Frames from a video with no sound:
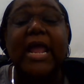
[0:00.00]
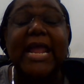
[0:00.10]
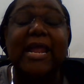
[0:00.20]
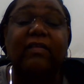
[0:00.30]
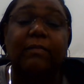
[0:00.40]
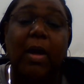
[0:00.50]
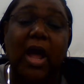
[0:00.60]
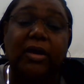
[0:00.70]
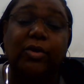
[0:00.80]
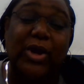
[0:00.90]
His
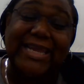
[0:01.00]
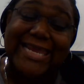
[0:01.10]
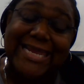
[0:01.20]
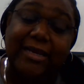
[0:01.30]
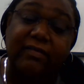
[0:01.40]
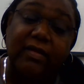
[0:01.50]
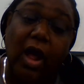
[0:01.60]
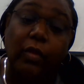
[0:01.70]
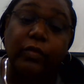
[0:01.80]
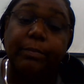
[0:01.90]
model again is
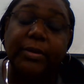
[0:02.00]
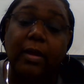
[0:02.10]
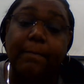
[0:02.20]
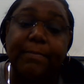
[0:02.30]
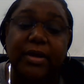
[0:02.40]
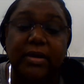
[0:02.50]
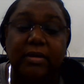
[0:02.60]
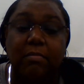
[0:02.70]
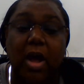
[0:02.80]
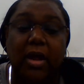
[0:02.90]
called the plum
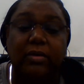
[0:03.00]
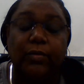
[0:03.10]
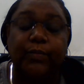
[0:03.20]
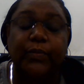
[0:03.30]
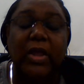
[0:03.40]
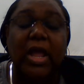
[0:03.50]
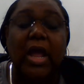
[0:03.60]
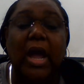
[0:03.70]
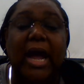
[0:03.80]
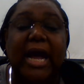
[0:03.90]
pudding model.
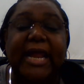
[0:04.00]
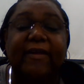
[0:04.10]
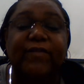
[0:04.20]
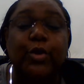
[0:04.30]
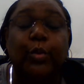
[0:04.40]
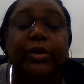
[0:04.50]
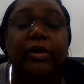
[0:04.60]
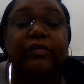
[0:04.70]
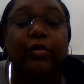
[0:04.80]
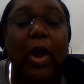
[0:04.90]
If you were
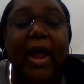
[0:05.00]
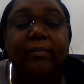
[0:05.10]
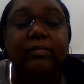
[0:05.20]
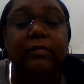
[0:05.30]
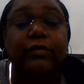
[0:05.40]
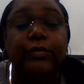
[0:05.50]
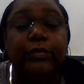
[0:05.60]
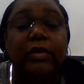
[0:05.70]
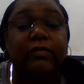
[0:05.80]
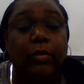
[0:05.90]
describe
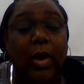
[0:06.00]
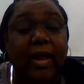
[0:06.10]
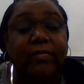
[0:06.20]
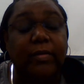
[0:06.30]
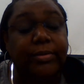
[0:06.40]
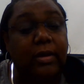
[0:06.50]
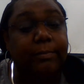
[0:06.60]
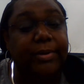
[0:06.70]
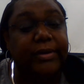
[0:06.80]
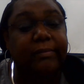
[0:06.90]
the
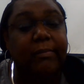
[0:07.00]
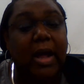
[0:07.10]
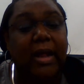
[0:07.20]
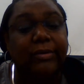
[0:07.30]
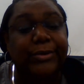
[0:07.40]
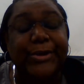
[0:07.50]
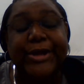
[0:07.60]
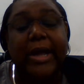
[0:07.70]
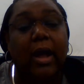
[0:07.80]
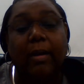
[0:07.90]
plum pudding model,
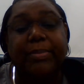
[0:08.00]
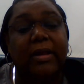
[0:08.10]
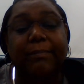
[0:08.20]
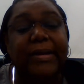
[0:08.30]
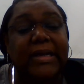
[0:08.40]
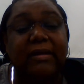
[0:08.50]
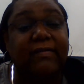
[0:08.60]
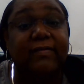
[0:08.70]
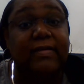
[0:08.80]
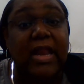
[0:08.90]
plum
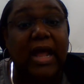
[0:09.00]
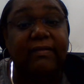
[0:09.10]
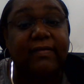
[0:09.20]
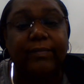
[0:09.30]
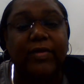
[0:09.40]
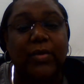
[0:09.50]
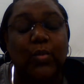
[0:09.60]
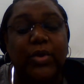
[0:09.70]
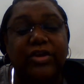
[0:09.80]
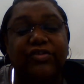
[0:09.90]
pudding is not
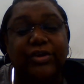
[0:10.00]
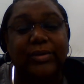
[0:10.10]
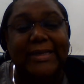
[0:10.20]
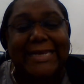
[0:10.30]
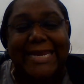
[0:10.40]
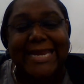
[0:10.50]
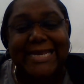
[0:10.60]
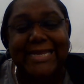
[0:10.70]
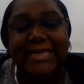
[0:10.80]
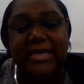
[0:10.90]
something we generally
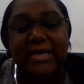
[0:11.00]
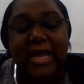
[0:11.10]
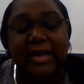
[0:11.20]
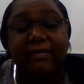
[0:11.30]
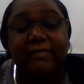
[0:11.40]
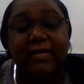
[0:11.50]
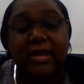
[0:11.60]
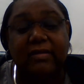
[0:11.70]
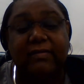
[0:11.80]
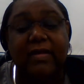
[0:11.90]
eat in the United
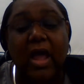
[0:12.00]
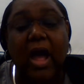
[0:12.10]
States.